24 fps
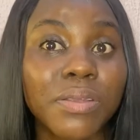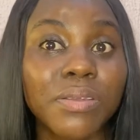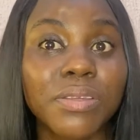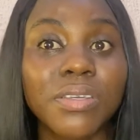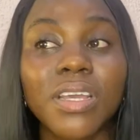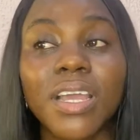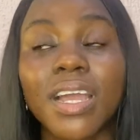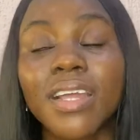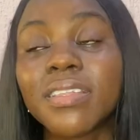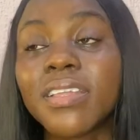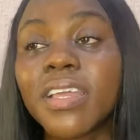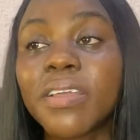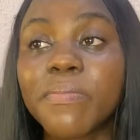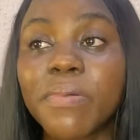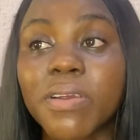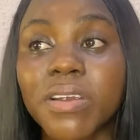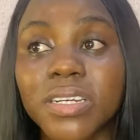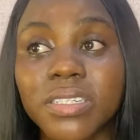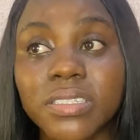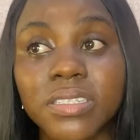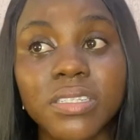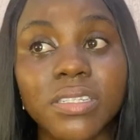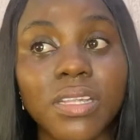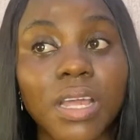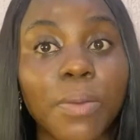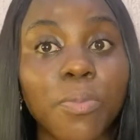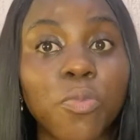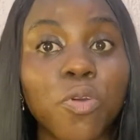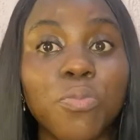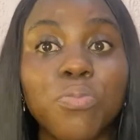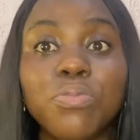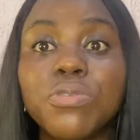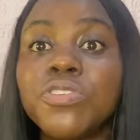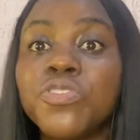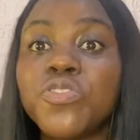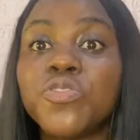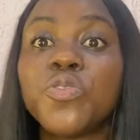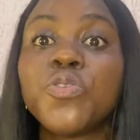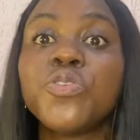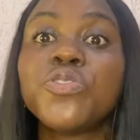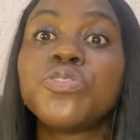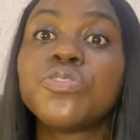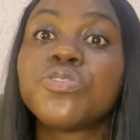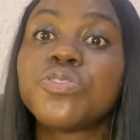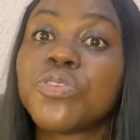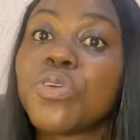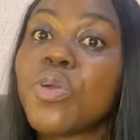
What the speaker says: You can take paracetamol. Please don't